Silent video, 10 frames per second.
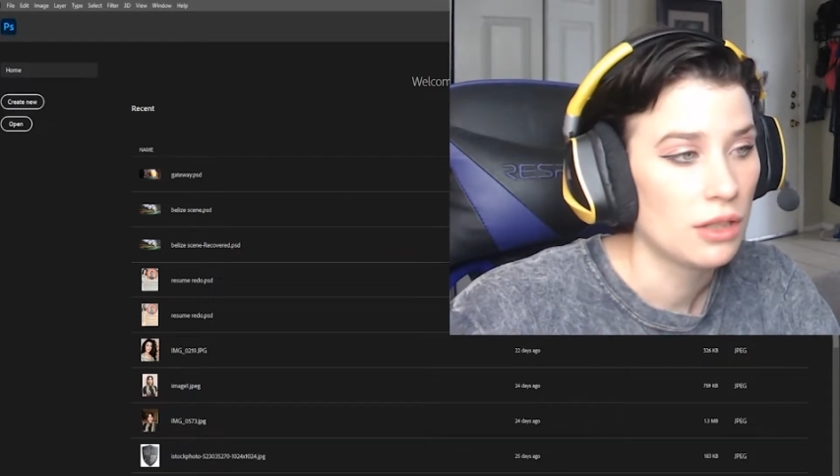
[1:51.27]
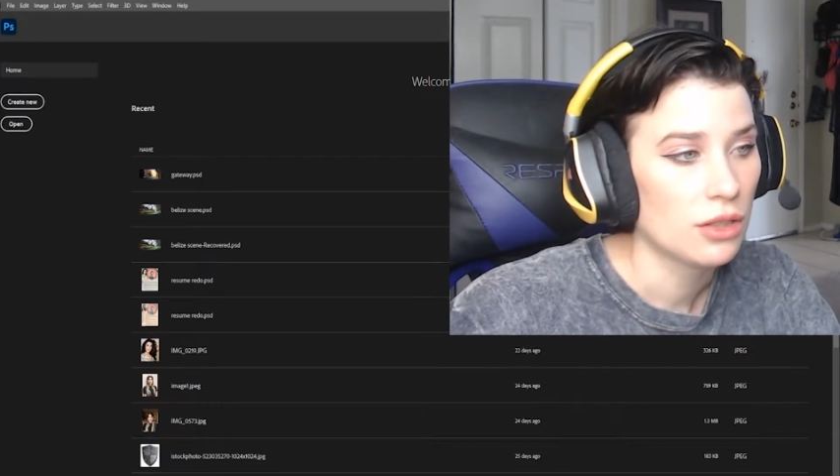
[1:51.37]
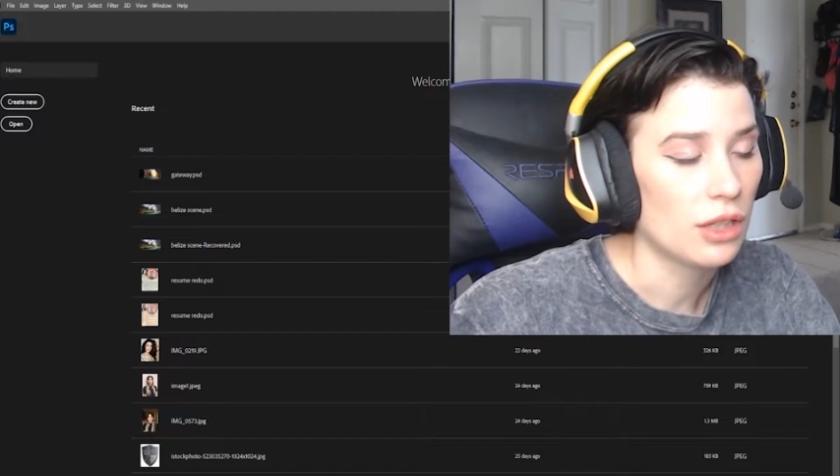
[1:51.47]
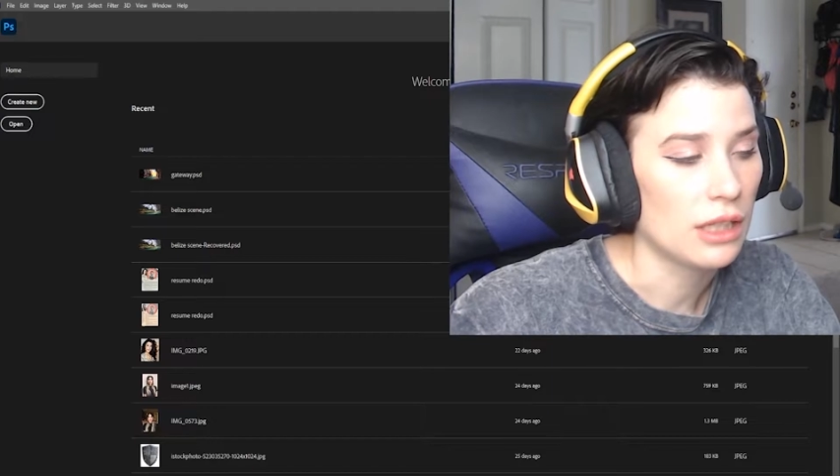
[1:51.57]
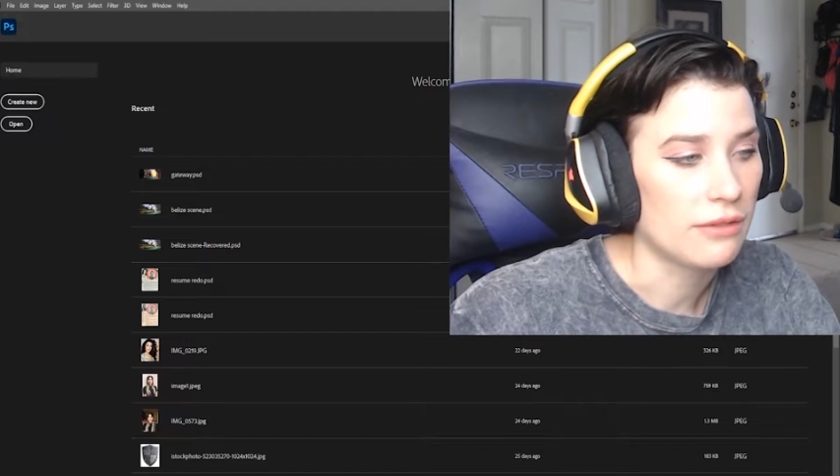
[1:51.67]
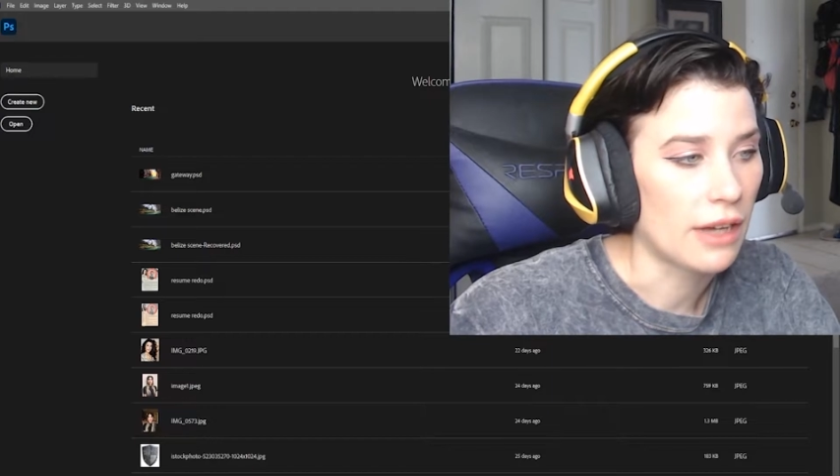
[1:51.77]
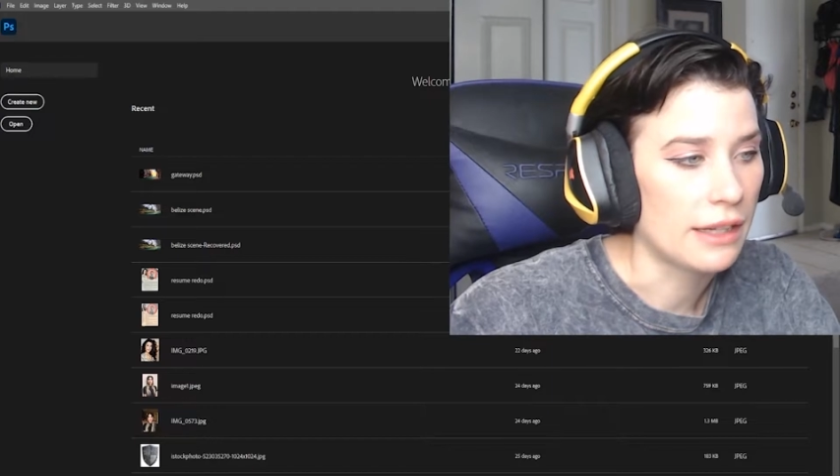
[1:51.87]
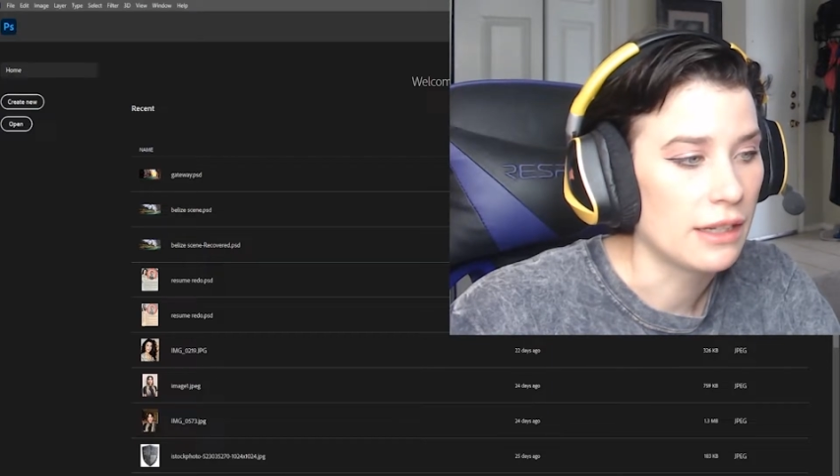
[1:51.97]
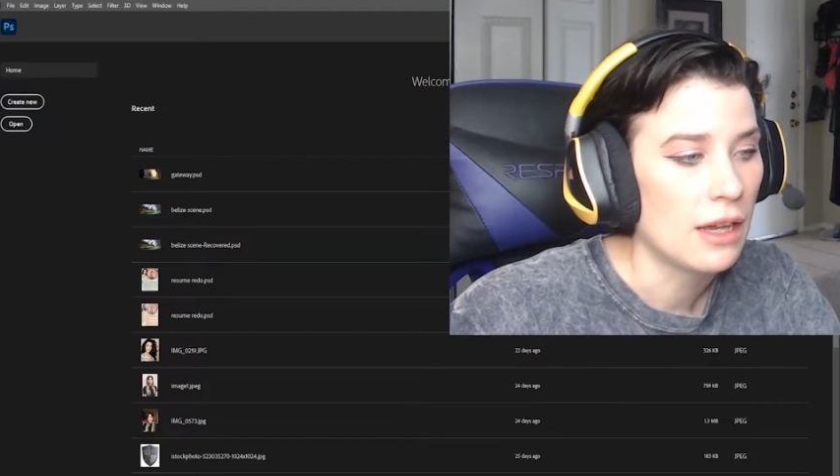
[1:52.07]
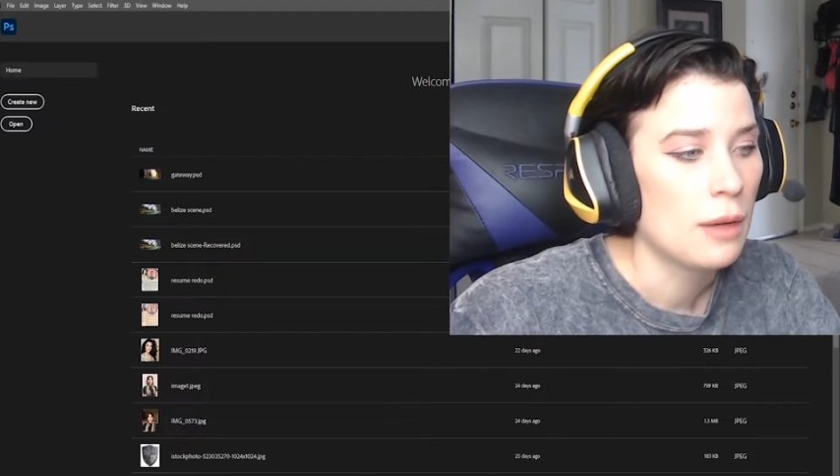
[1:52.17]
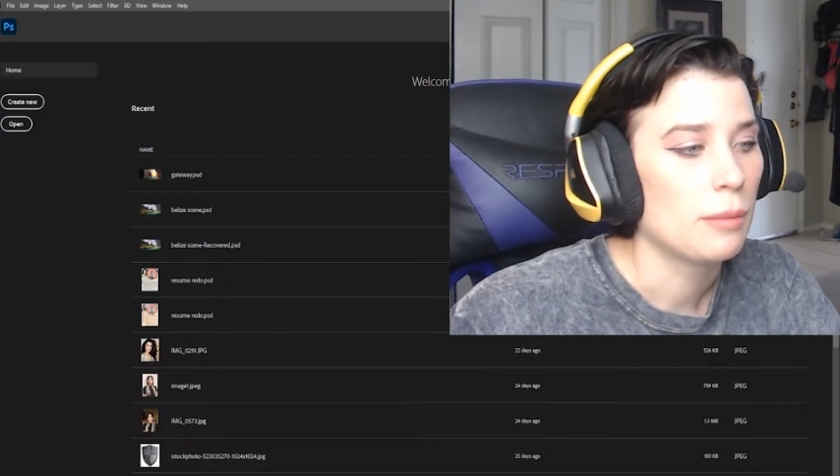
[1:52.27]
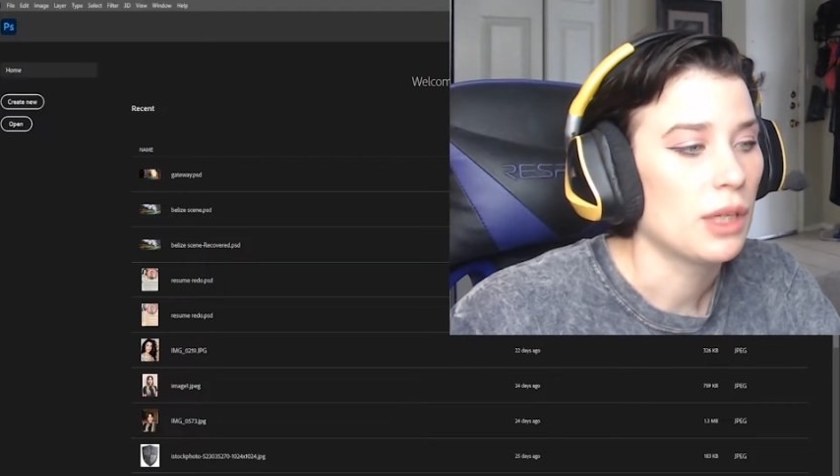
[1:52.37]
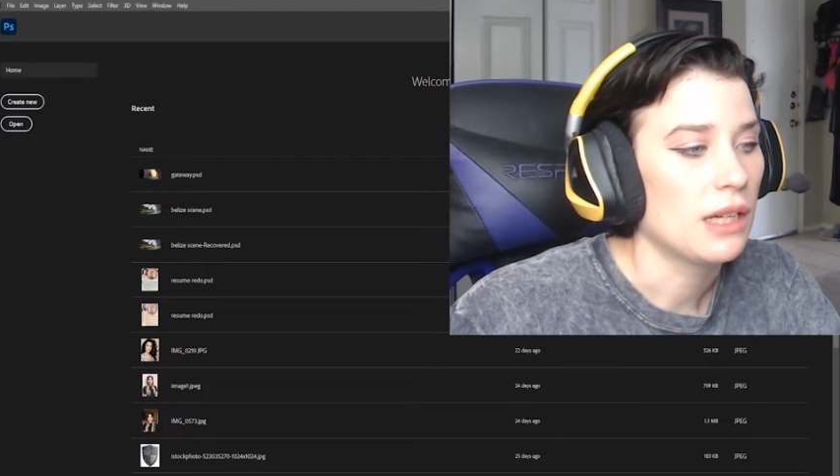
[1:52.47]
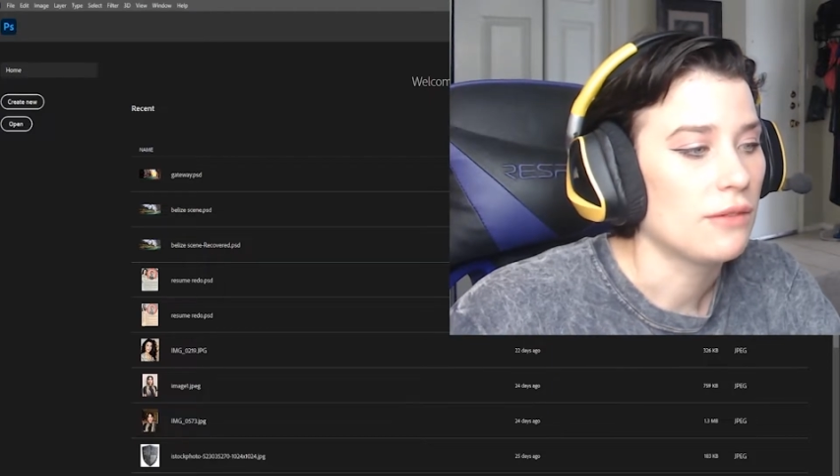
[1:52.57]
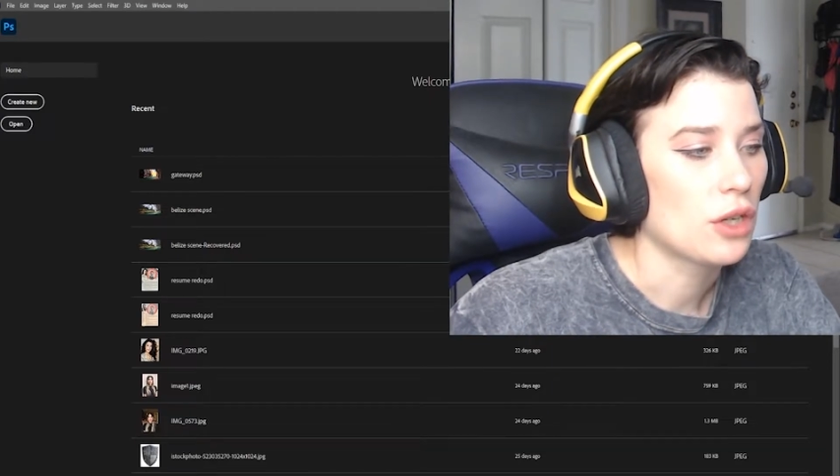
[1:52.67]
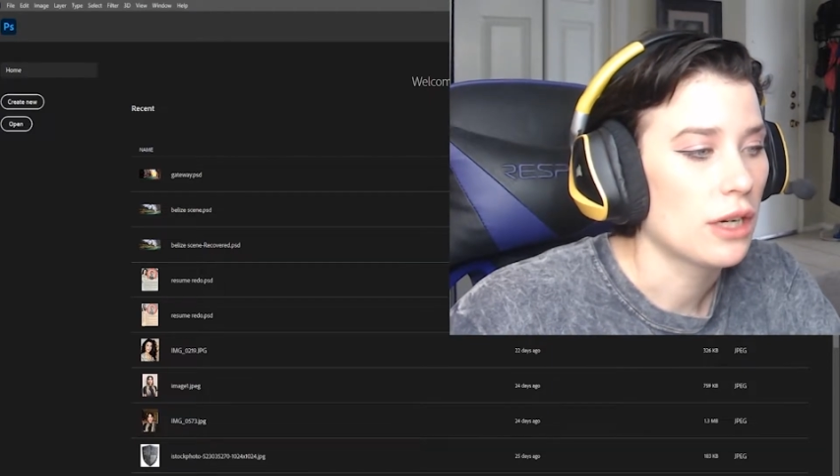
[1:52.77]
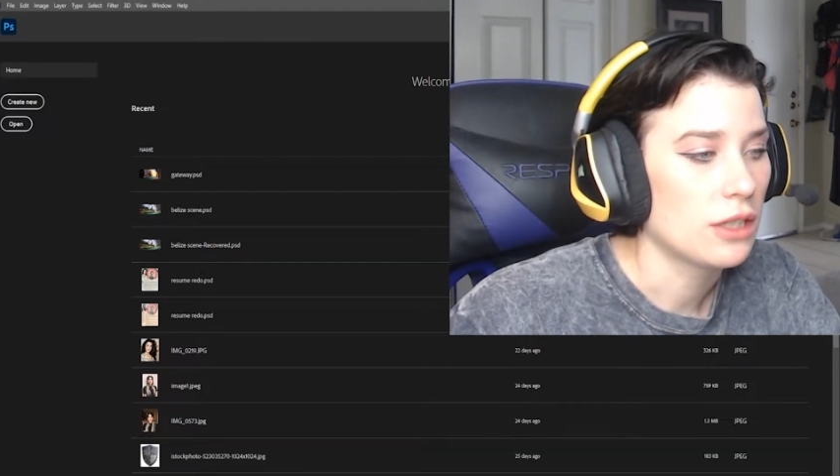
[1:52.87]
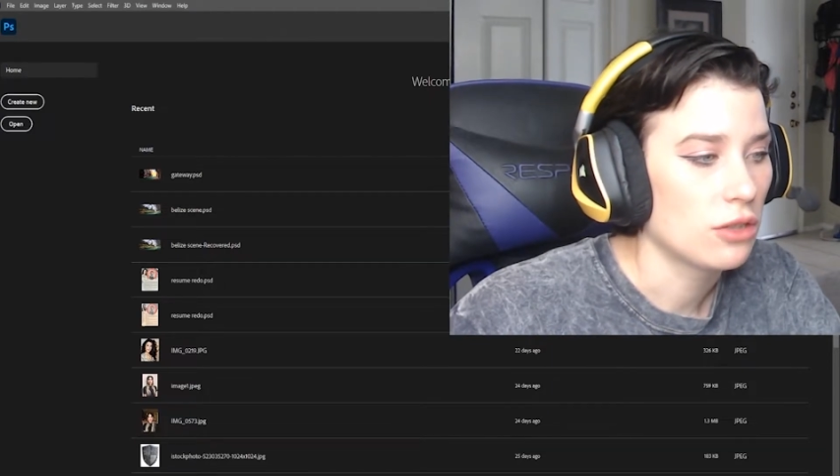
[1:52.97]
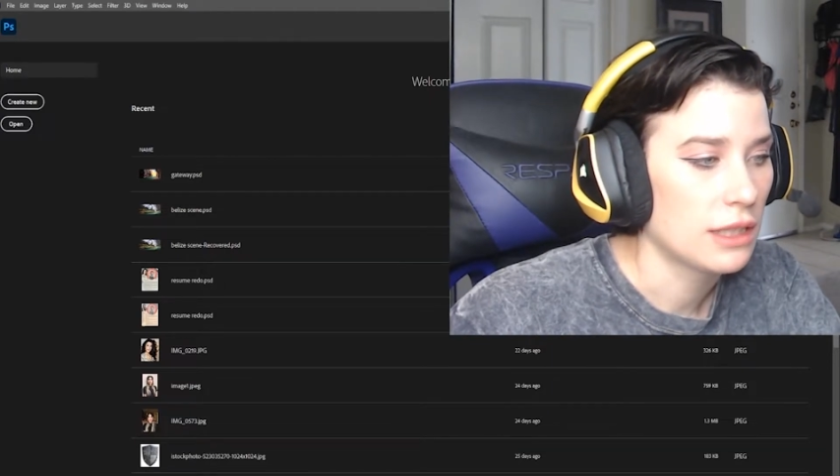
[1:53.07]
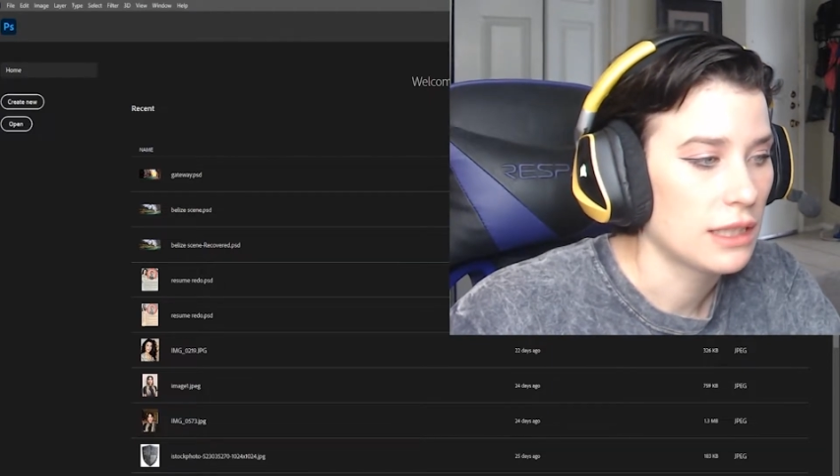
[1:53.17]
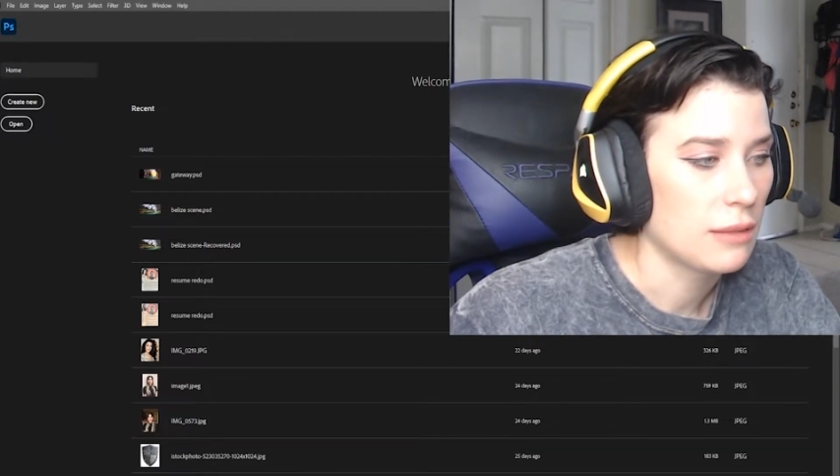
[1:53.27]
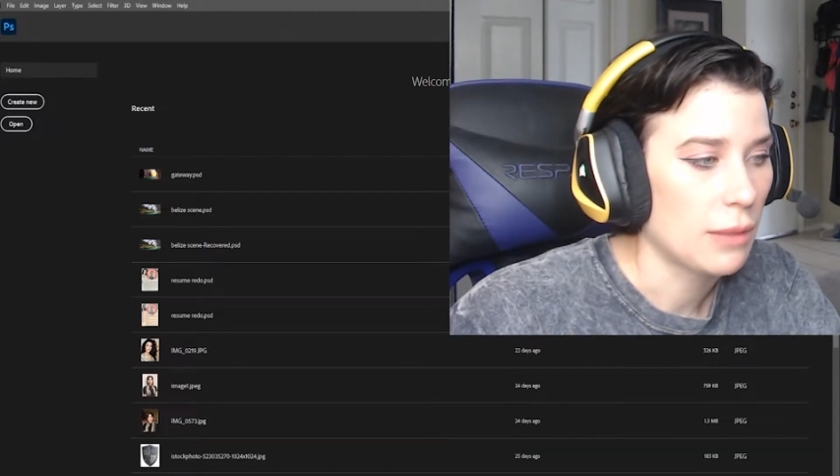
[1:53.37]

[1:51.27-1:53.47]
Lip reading: Totally fine. But if you're interested in